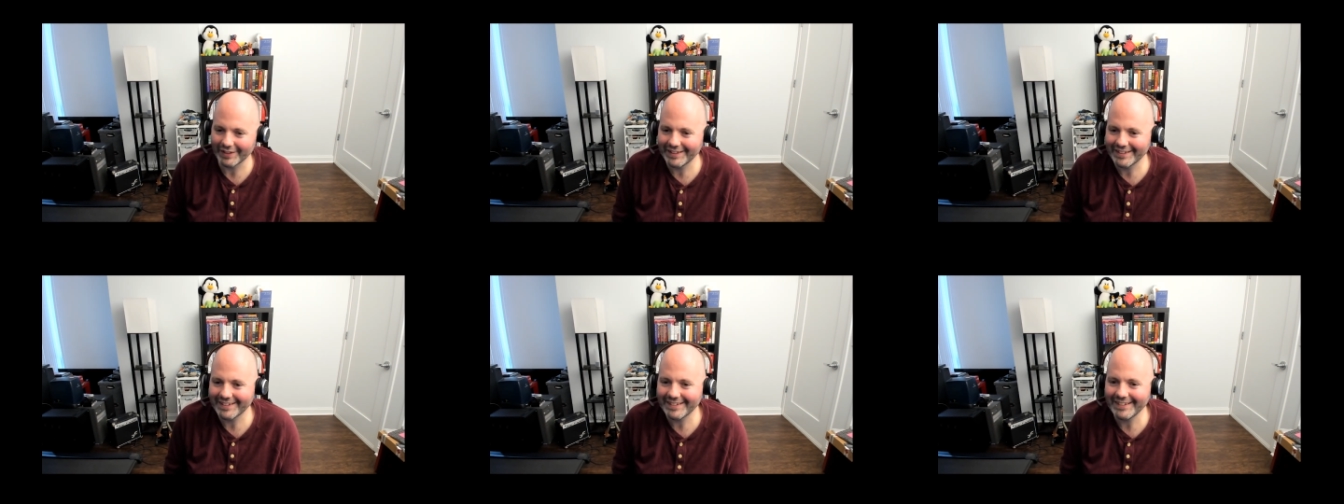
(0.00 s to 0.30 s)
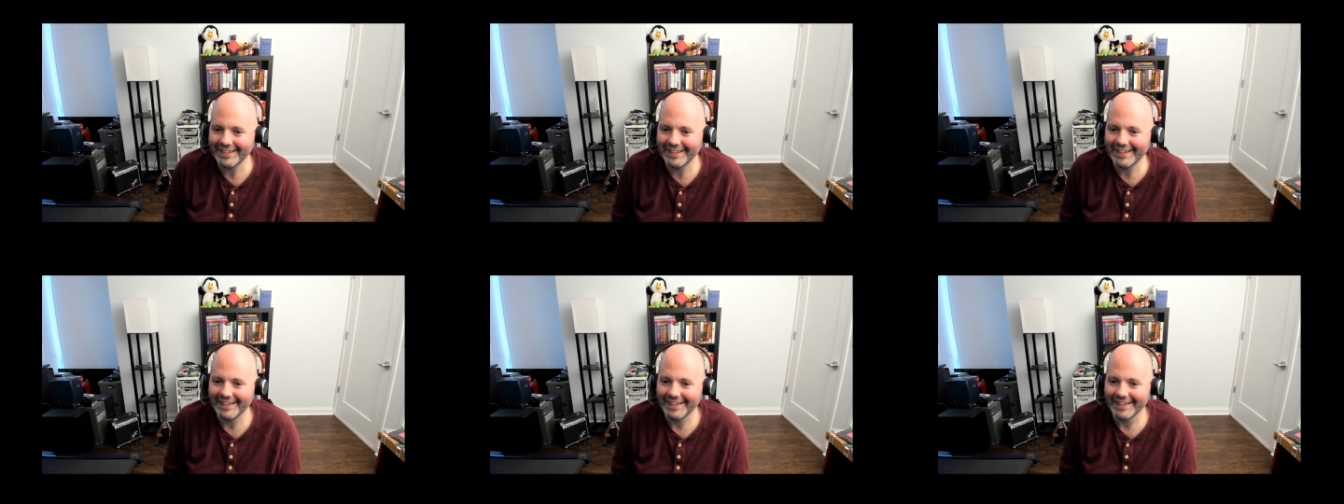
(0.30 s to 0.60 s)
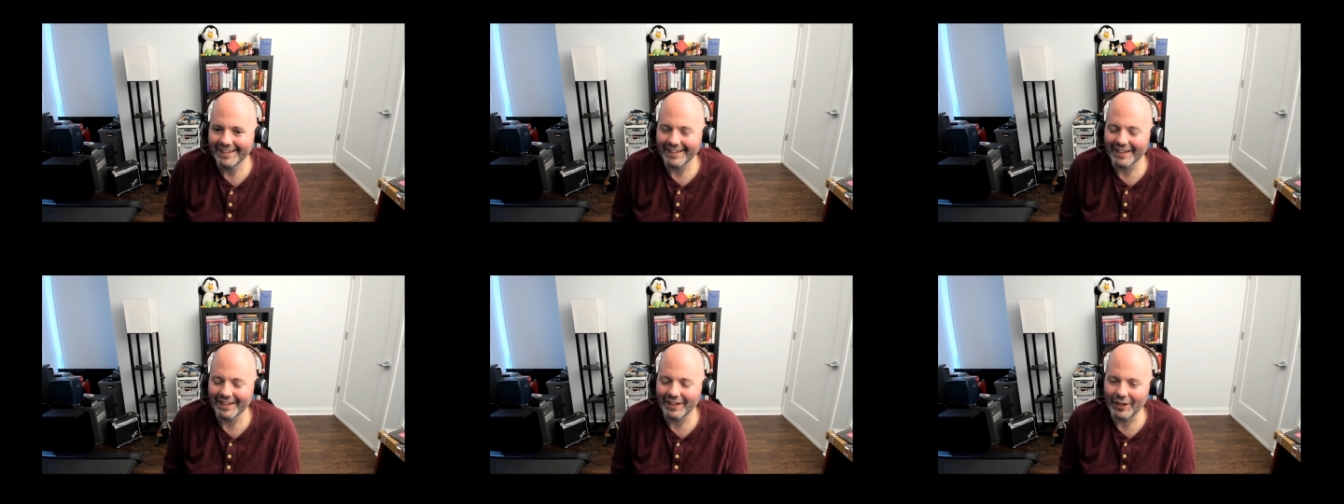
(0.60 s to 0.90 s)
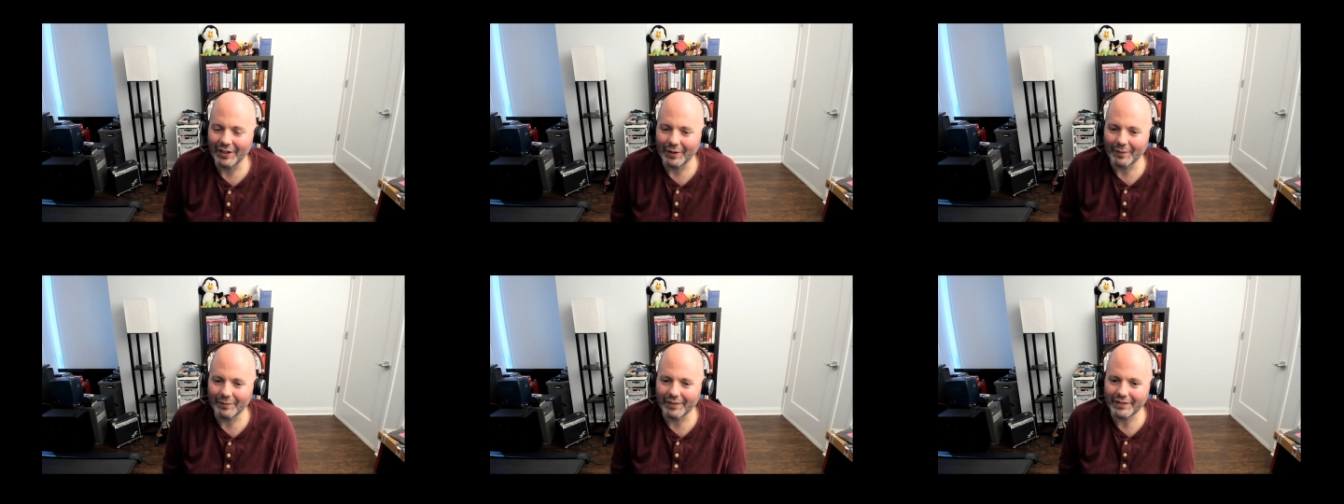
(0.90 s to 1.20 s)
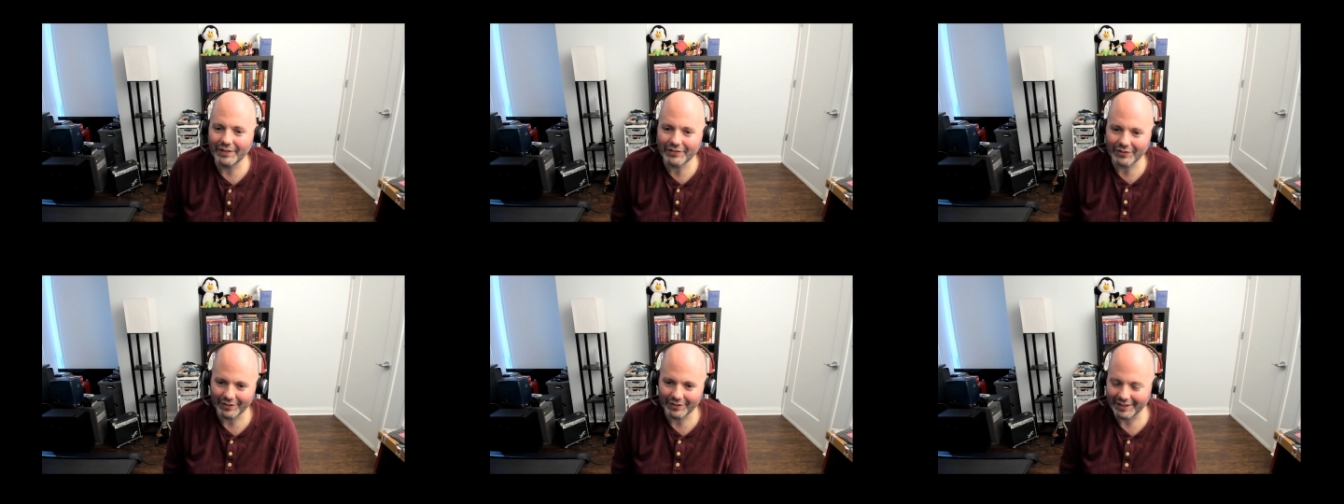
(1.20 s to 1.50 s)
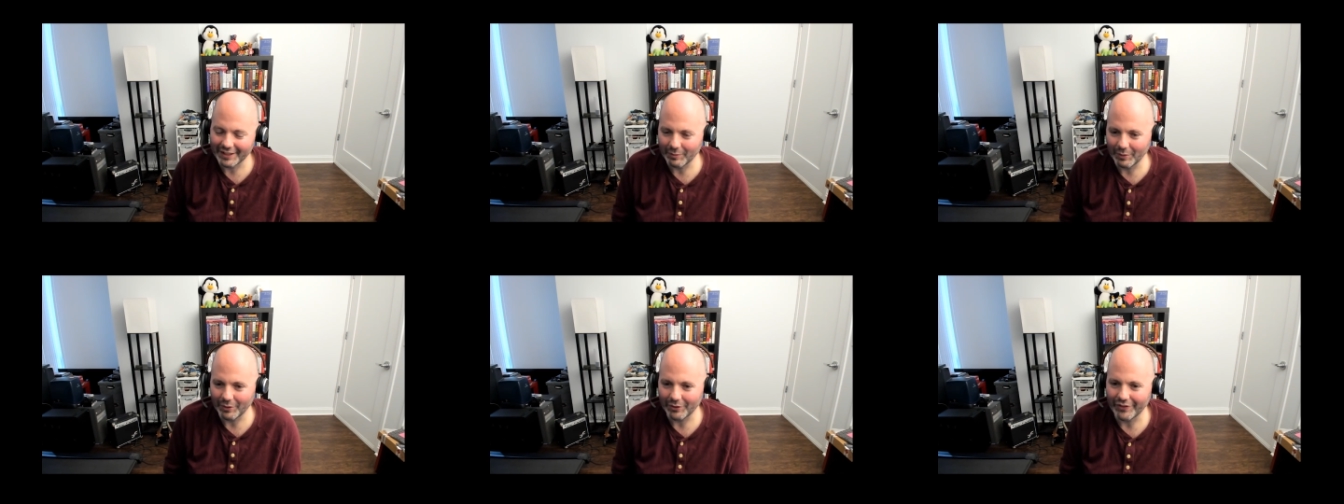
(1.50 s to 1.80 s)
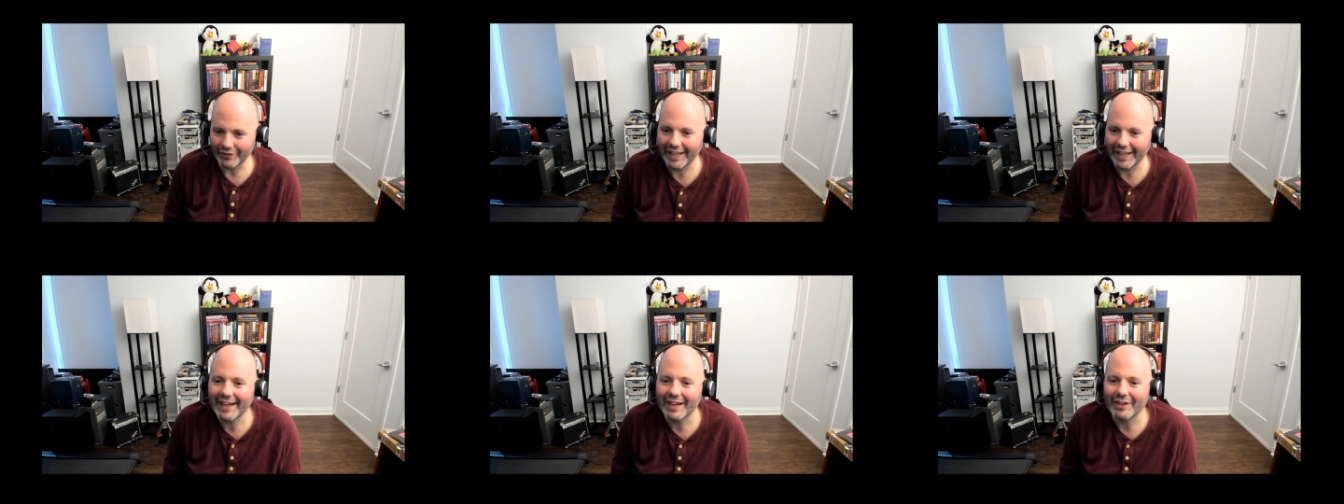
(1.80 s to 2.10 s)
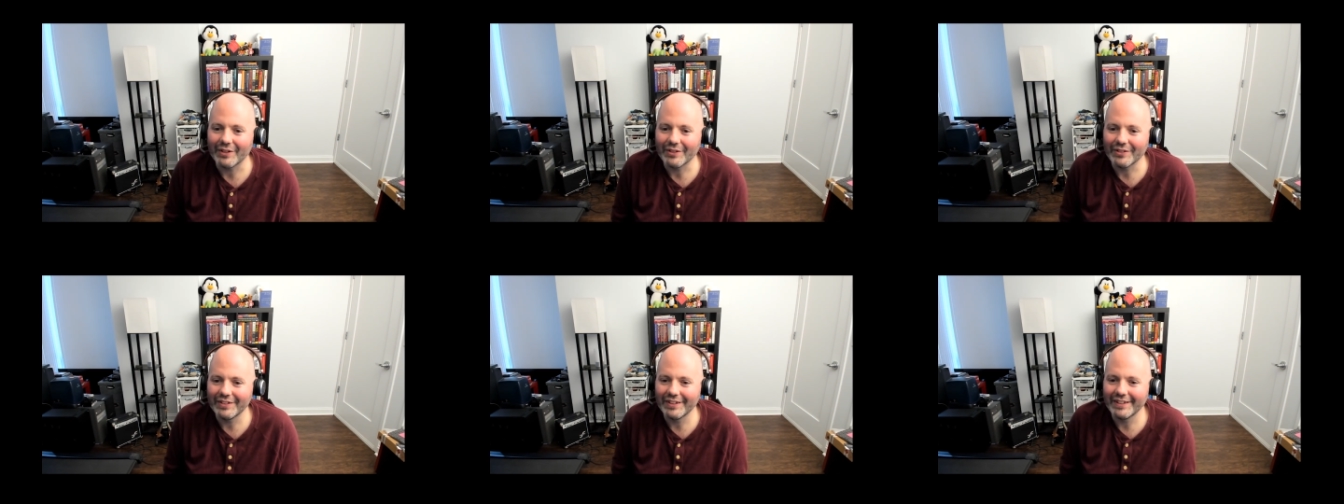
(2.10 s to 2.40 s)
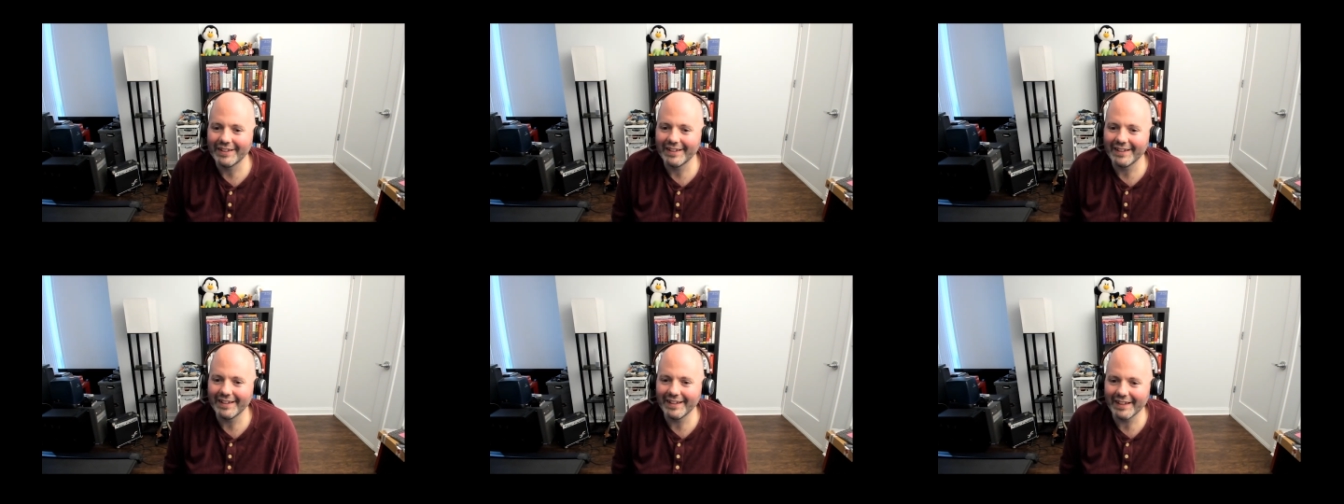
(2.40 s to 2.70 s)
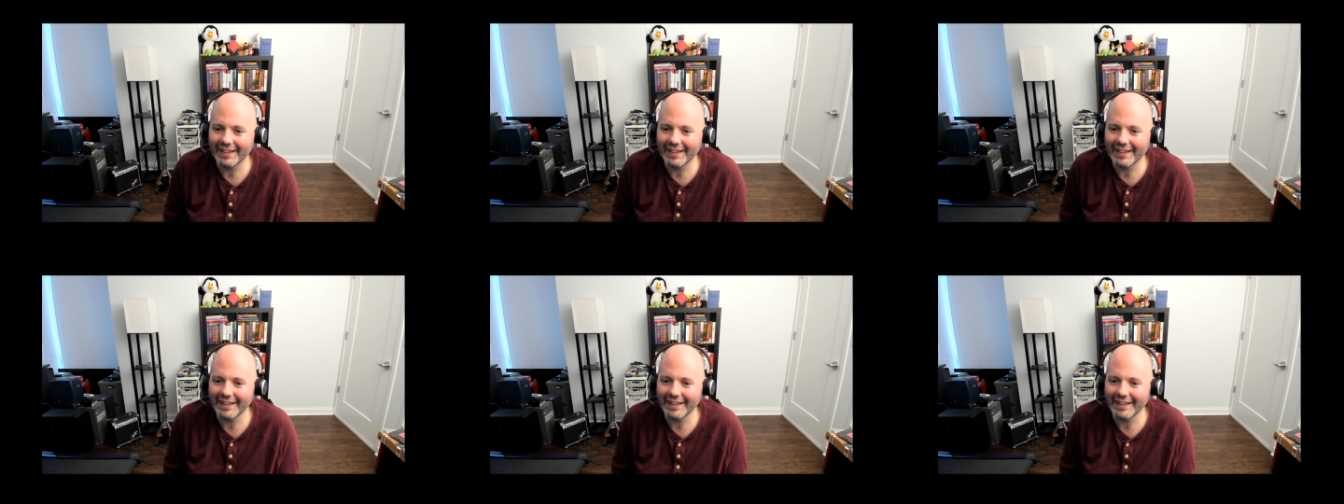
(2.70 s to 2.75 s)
earlier. They certainly will now.